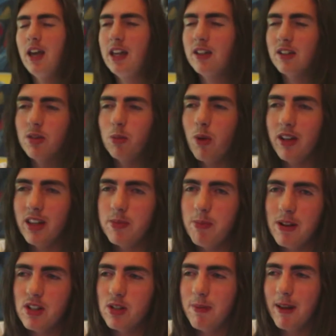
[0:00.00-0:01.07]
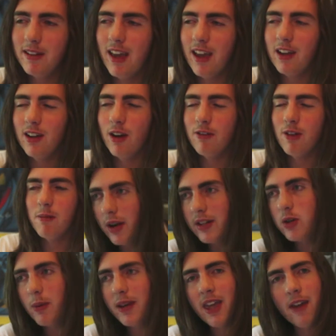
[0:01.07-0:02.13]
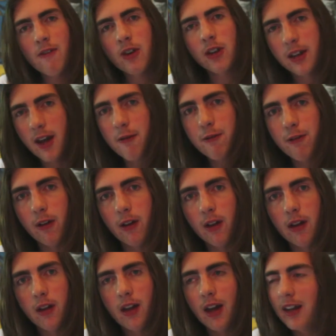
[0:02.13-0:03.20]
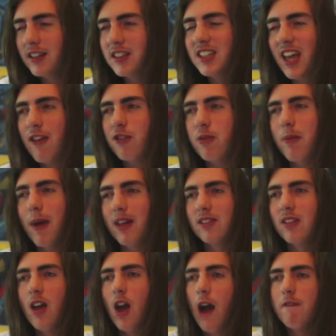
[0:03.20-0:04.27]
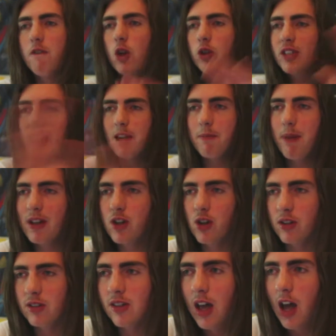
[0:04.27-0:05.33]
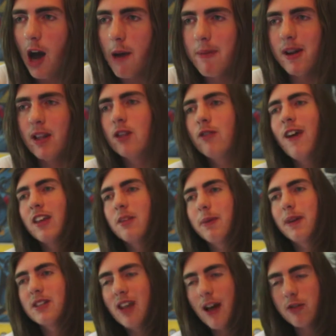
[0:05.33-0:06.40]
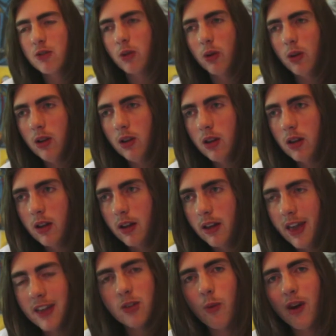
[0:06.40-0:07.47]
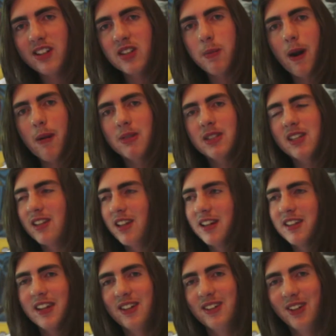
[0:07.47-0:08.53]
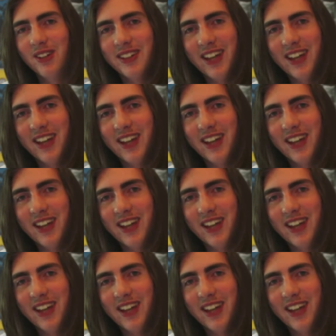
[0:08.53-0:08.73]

he doesn't want these pictures being taken of him, why should we give him the comfort and a safe space of not taking pictures up in his face? Because after all, he is a white supremacist and a digital